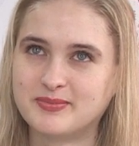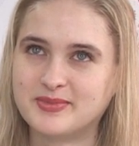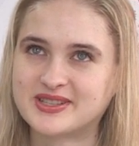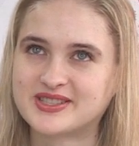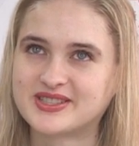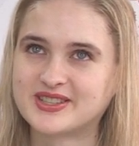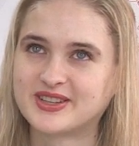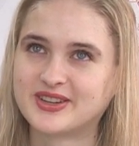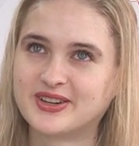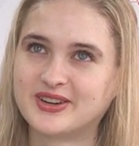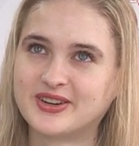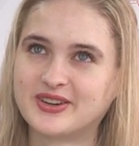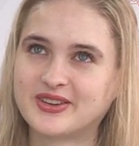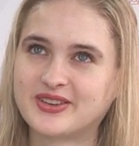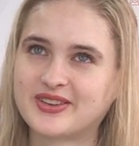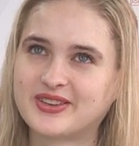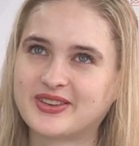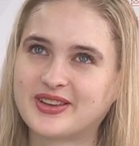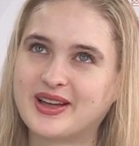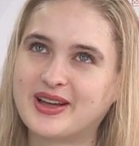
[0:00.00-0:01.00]
Miss
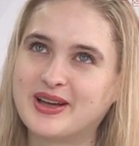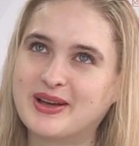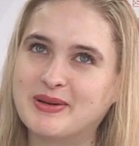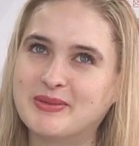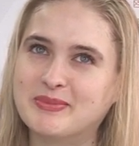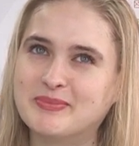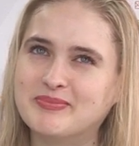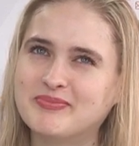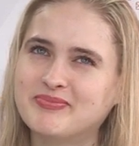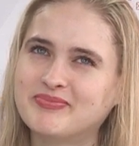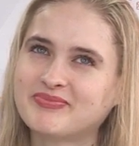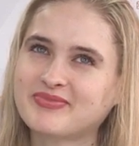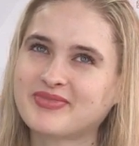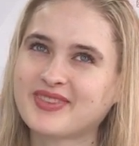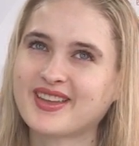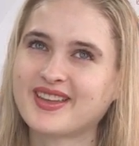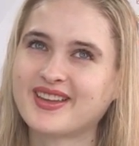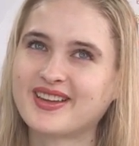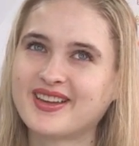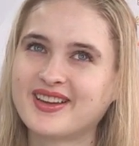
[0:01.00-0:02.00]
Earth,
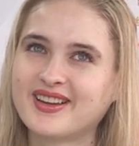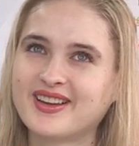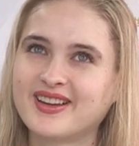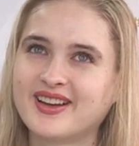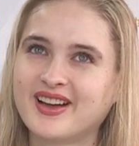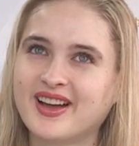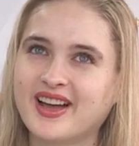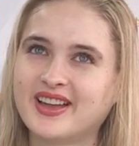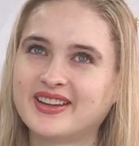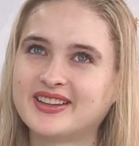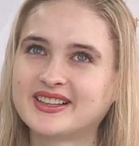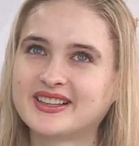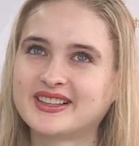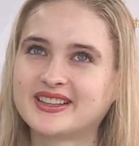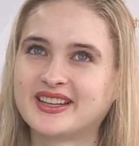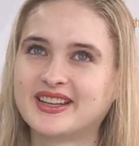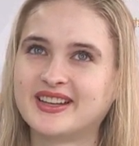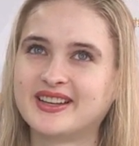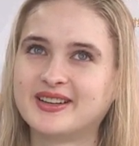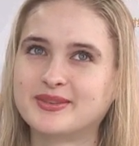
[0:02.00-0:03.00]
I think
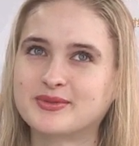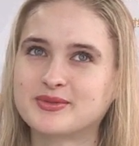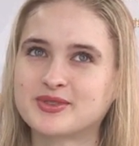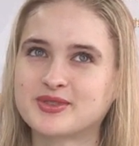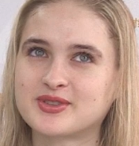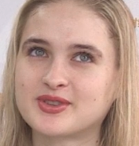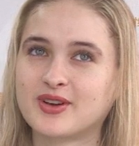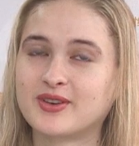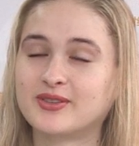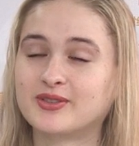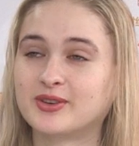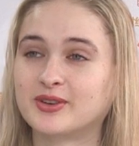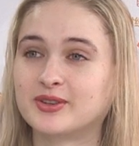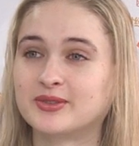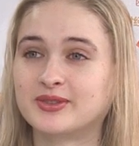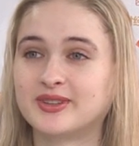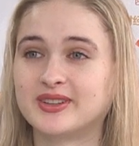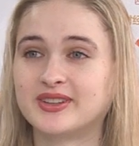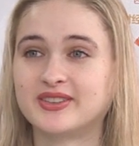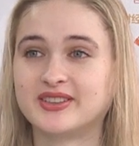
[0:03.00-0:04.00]
that it was overall a
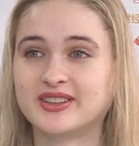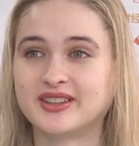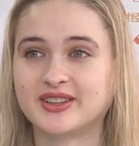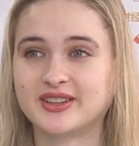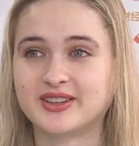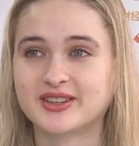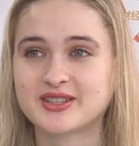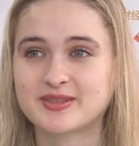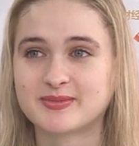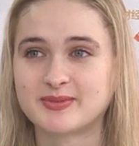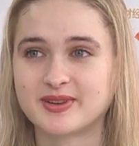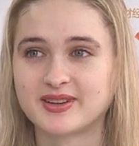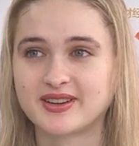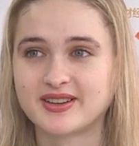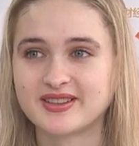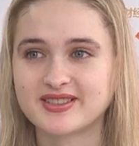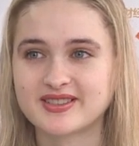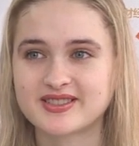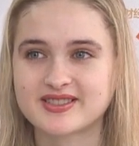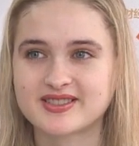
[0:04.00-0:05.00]
really, really good
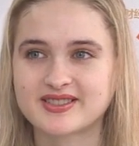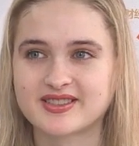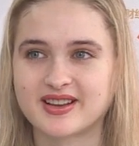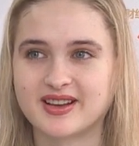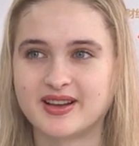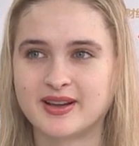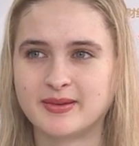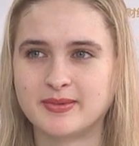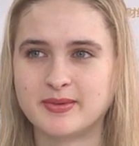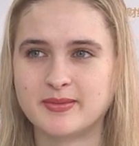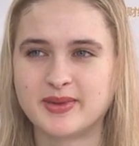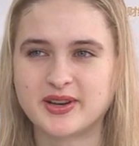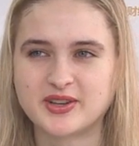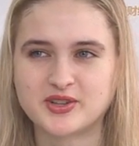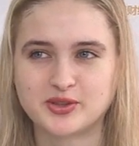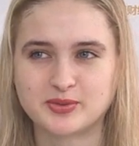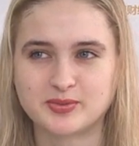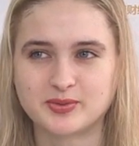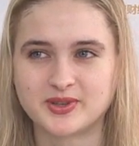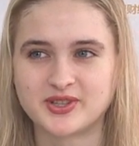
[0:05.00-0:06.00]
experience. It
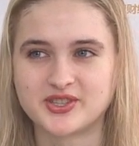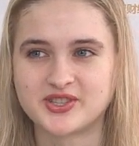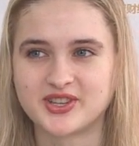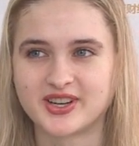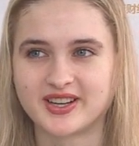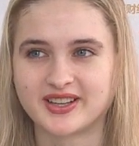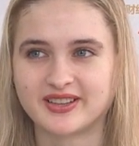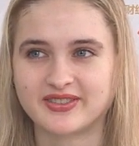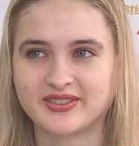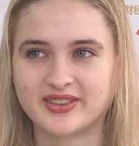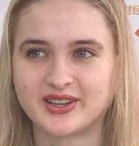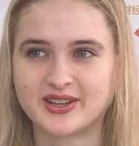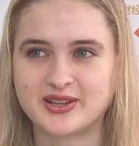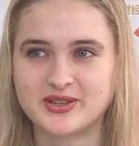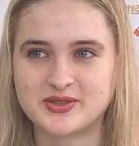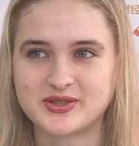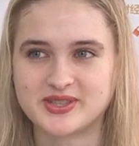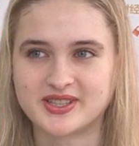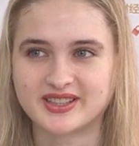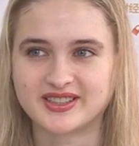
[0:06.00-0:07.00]
makes you appreciate living in
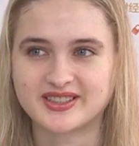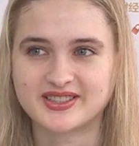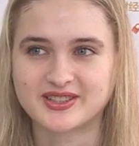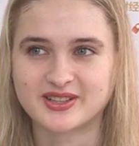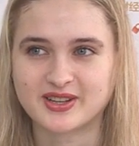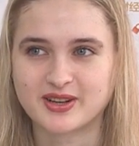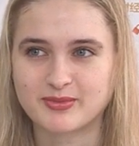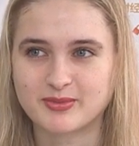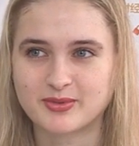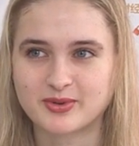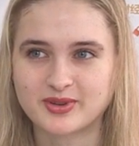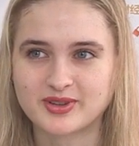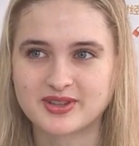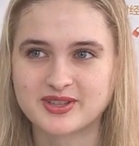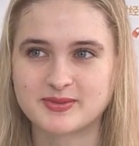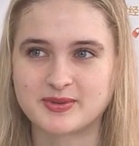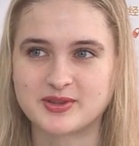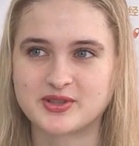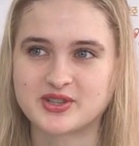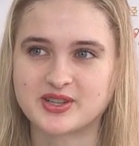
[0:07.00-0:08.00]
New Zealand a lot more,
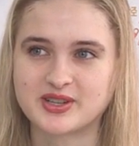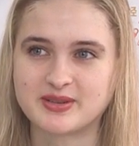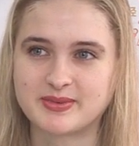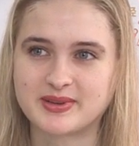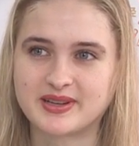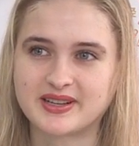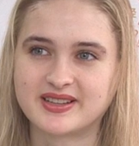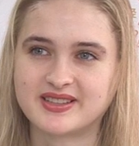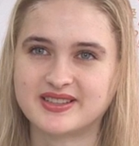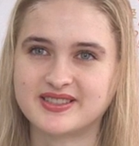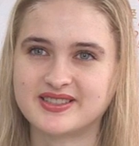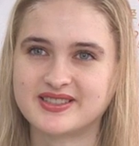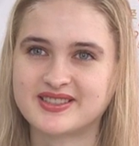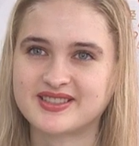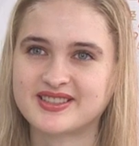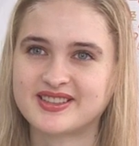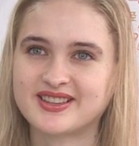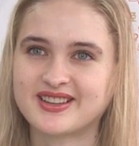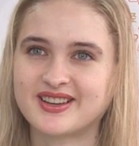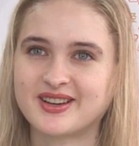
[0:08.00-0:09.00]
especially
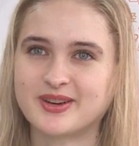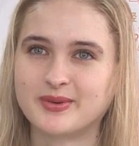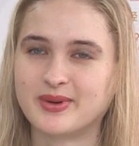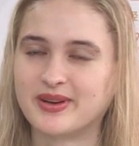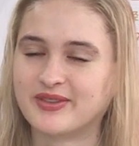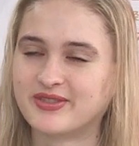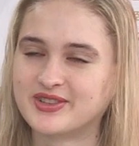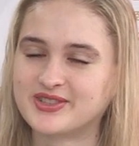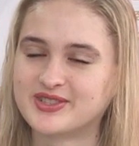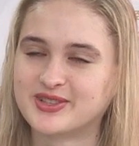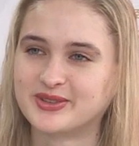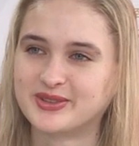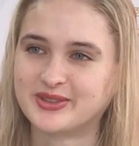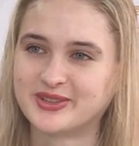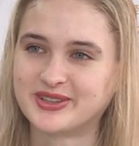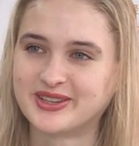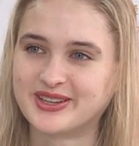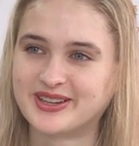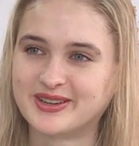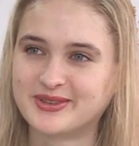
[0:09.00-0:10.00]
because we have it so
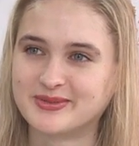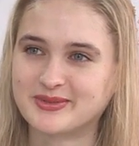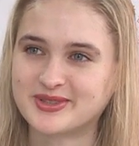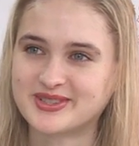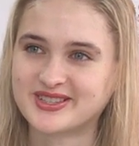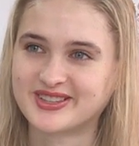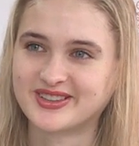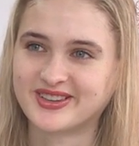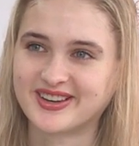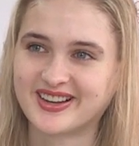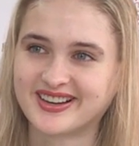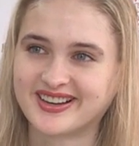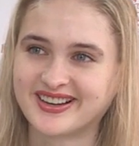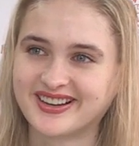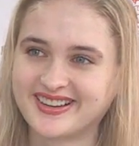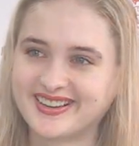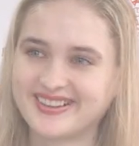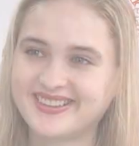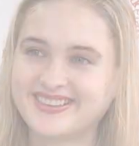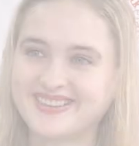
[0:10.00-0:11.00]
good here and we're so lucky.